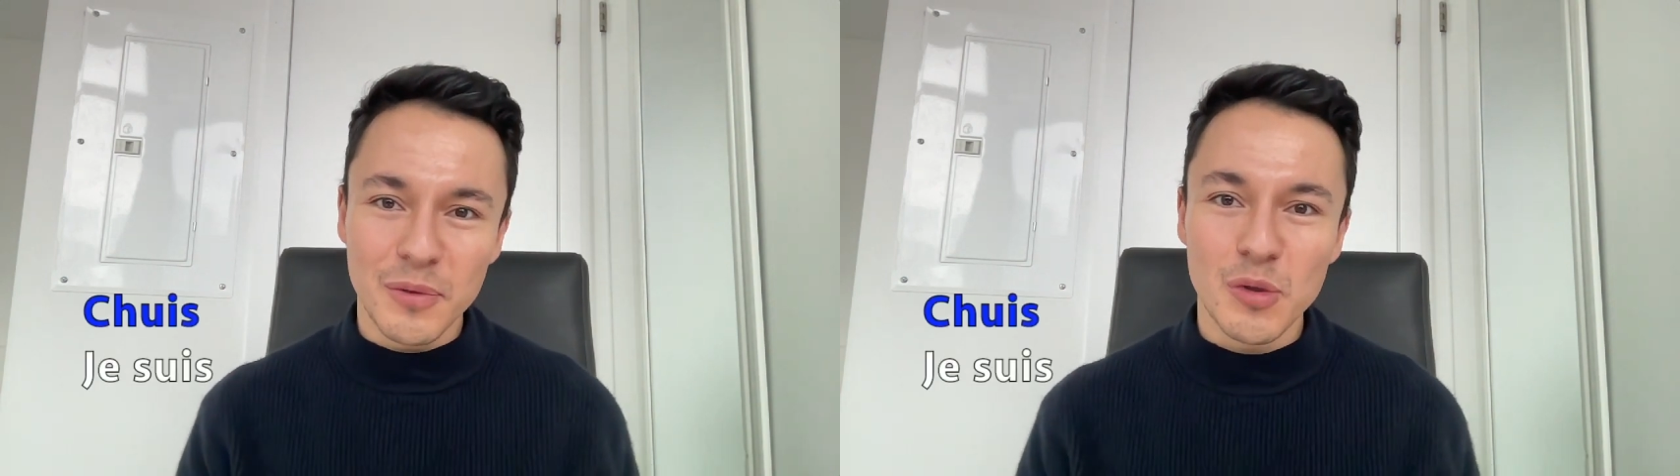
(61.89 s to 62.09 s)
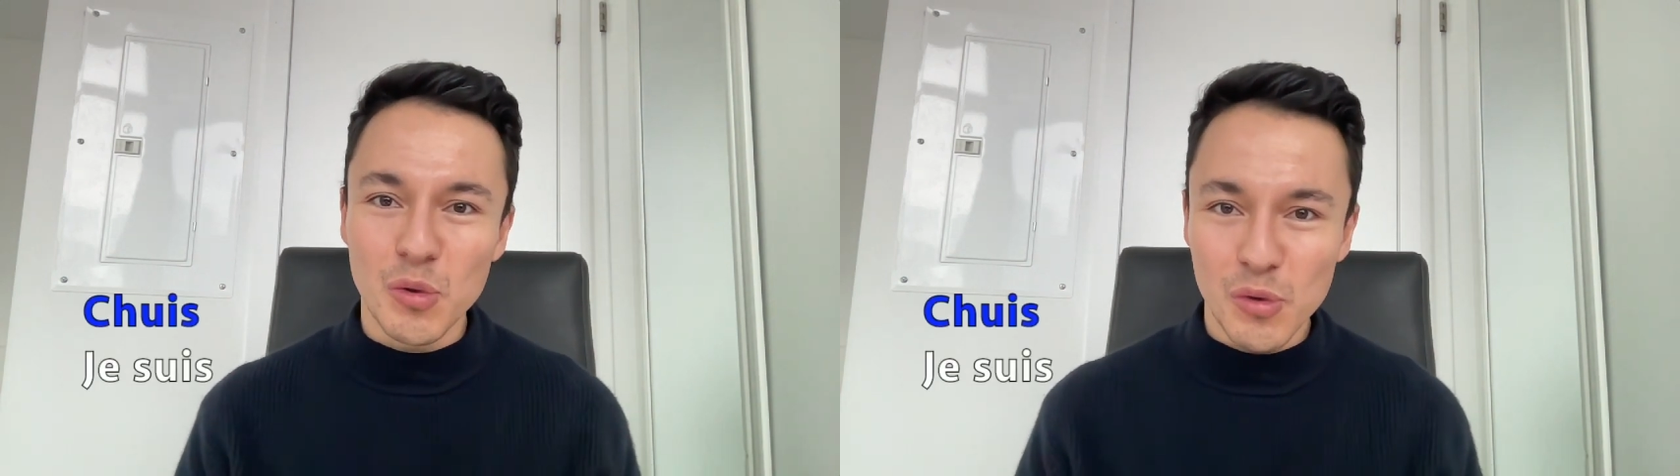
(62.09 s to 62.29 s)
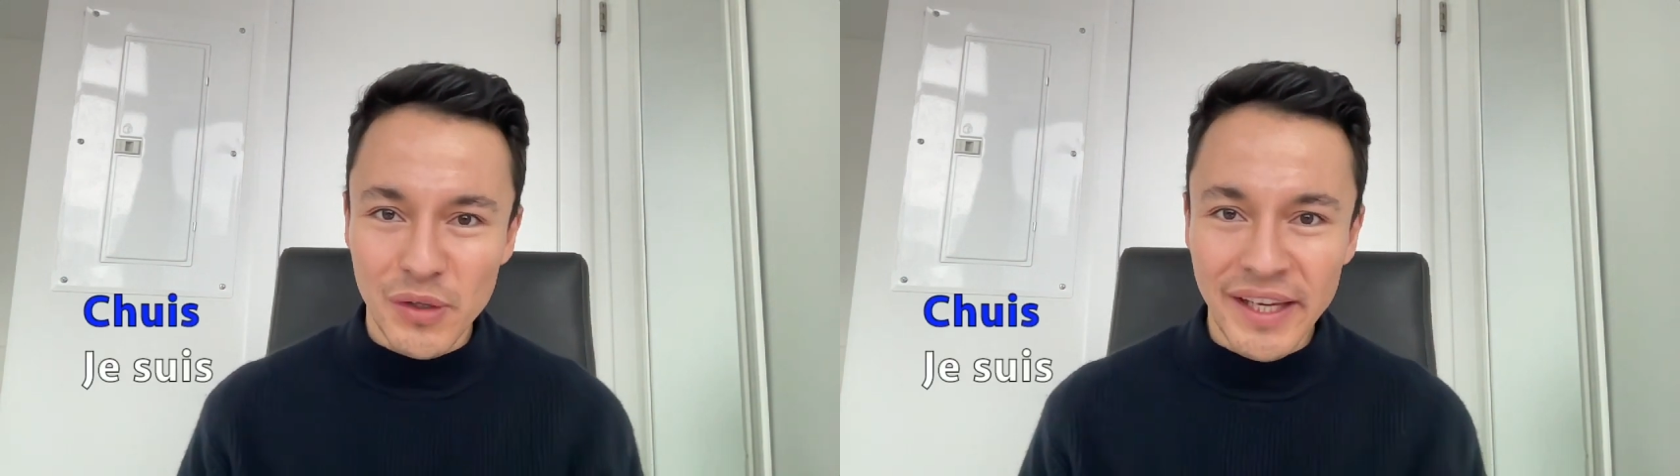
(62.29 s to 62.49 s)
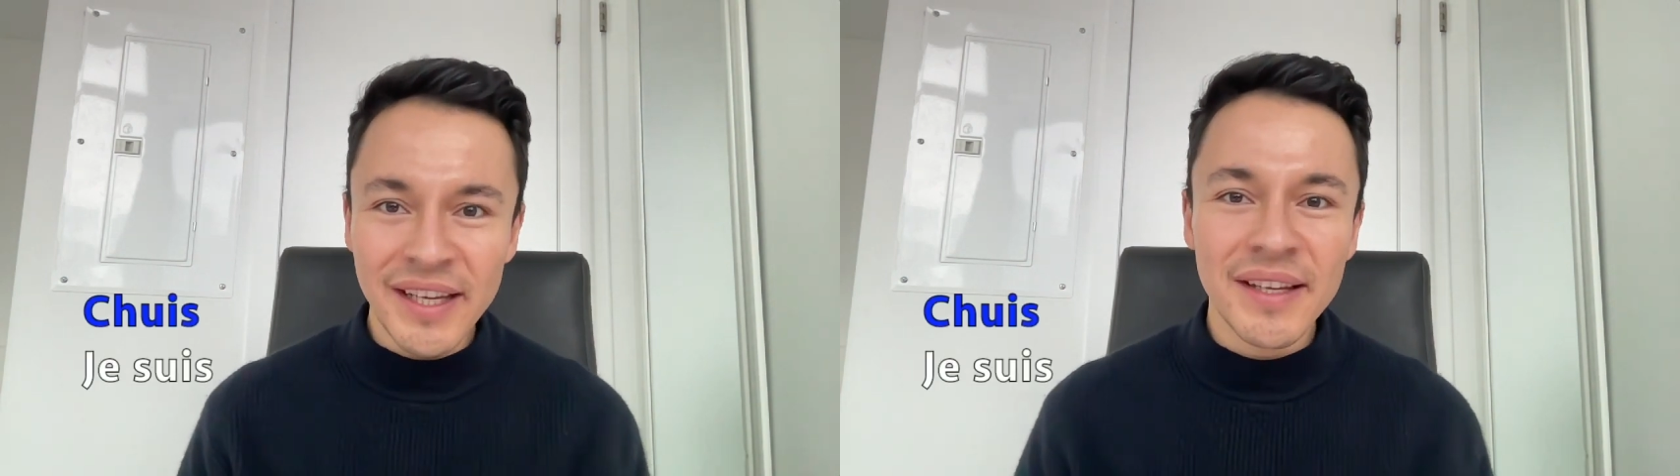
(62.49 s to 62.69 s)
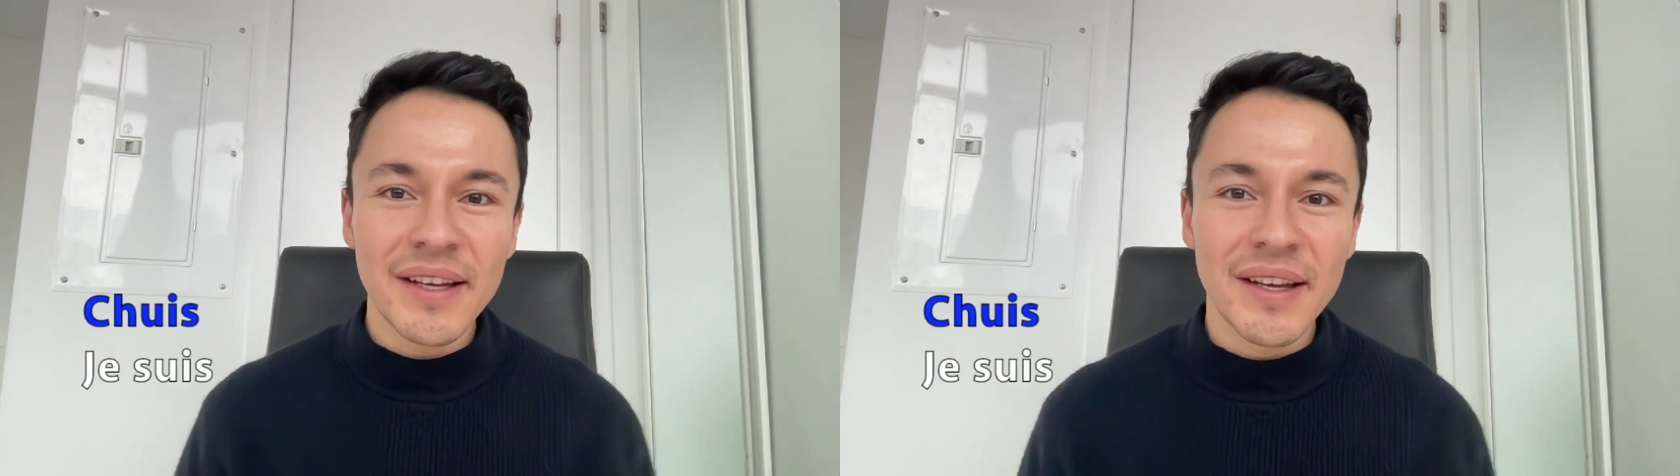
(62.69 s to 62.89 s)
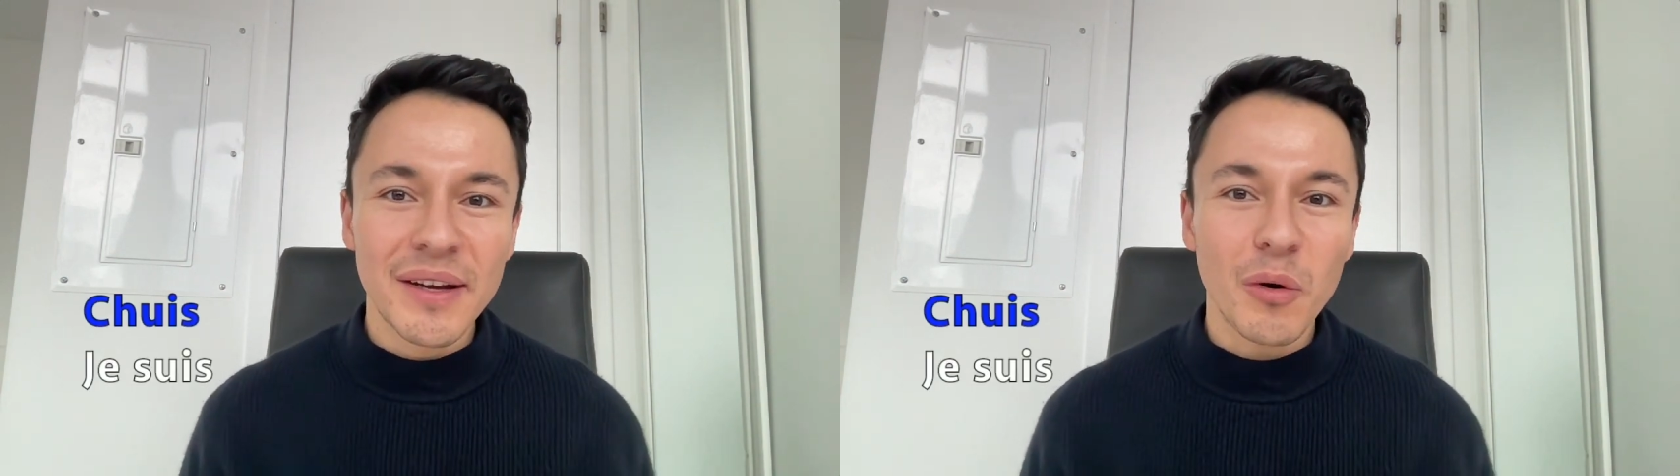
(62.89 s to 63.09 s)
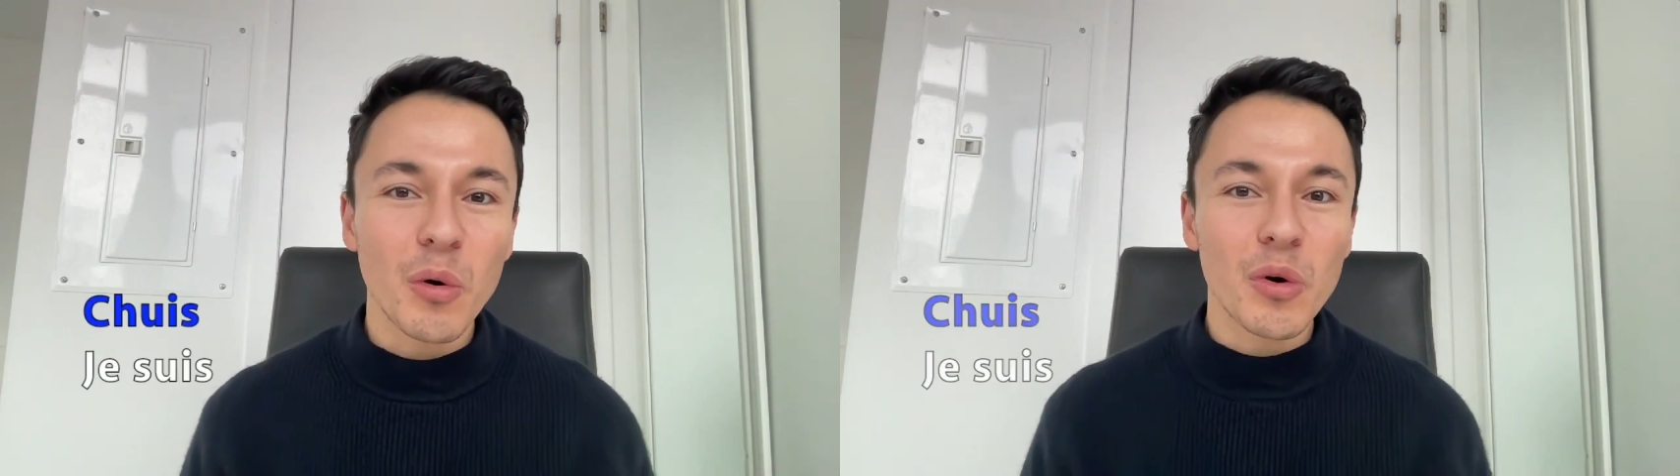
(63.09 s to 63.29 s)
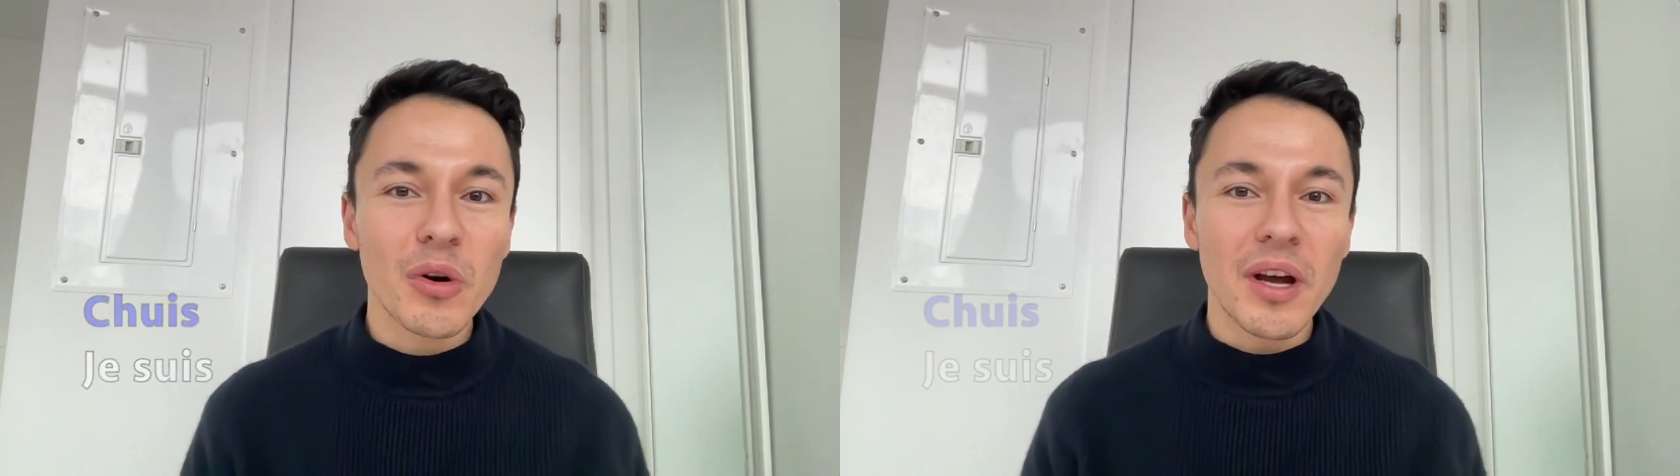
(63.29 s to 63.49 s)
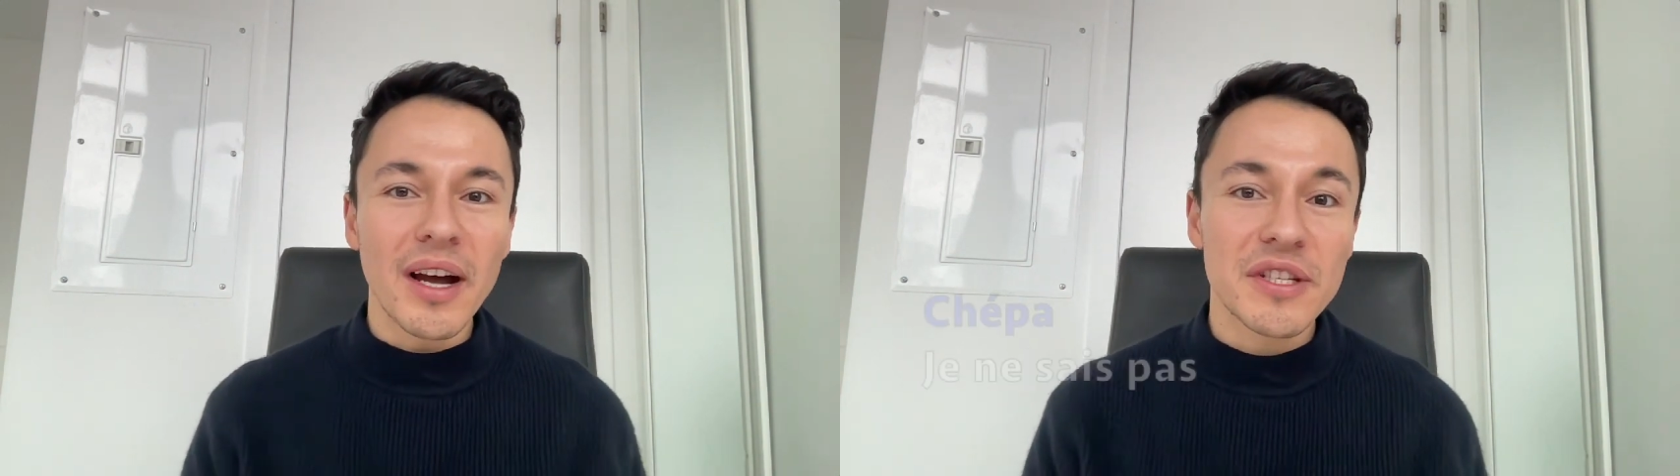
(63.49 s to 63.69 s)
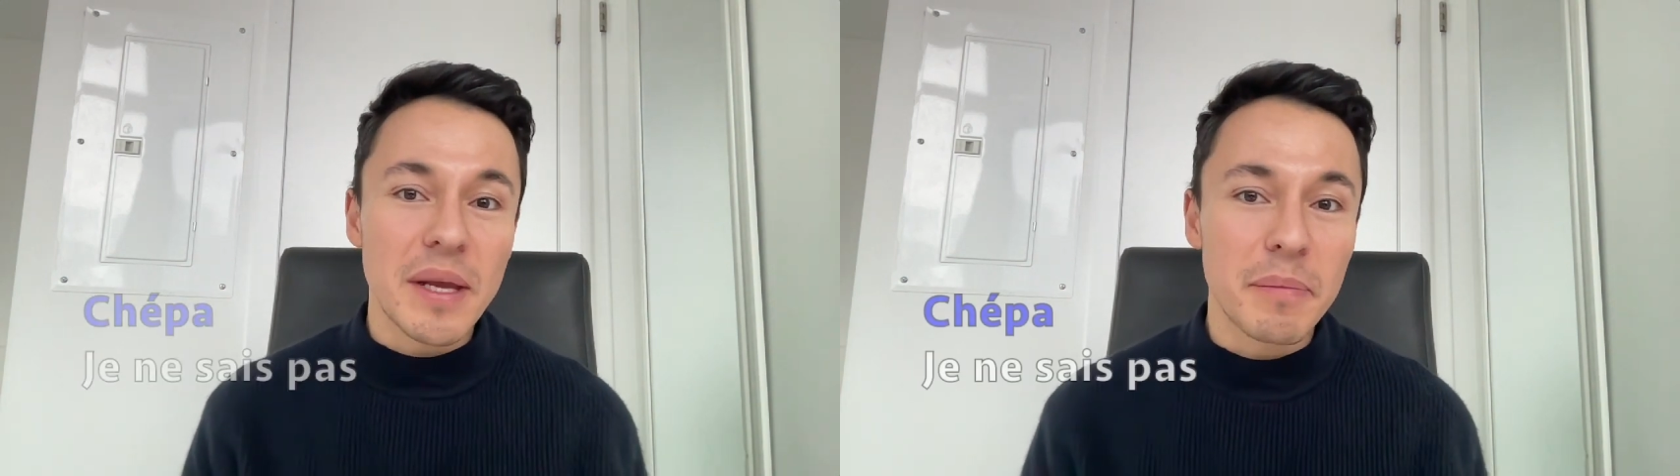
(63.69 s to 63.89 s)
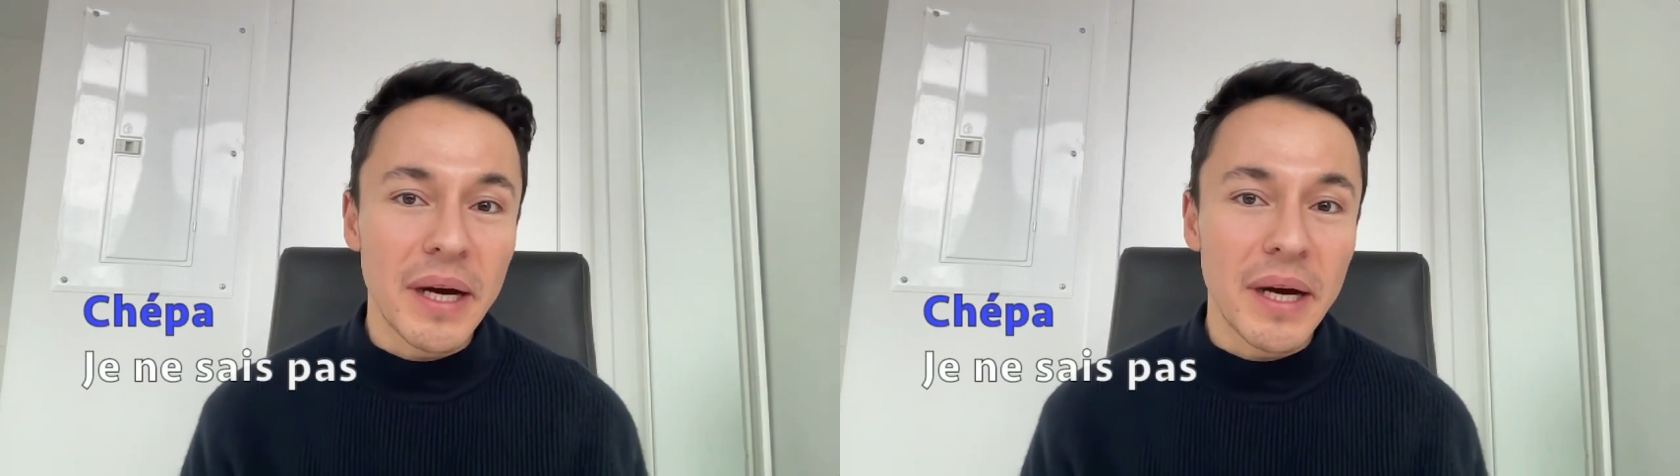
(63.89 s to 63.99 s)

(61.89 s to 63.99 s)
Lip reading: je suis, or je sais